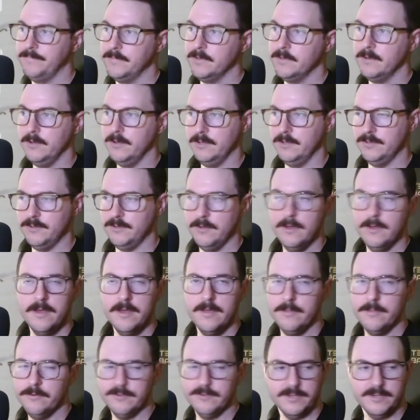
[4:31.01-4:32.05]
because
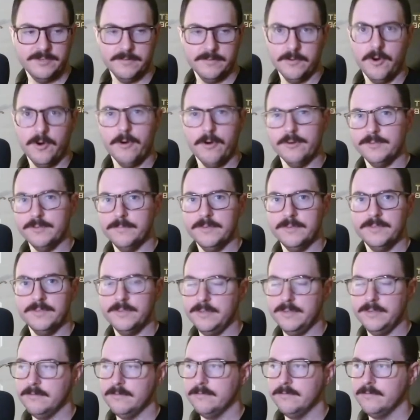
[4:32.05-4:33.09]
there's like some cards
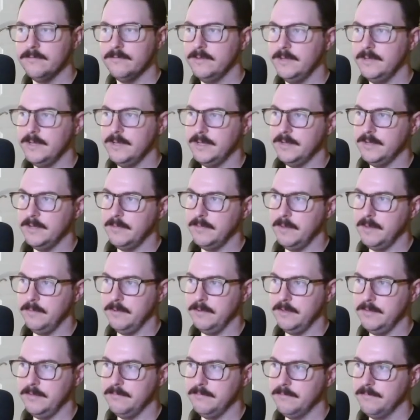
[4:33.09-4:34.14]
missing, I
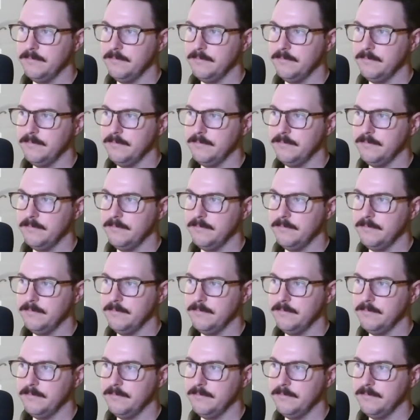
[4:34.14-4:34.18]
believe.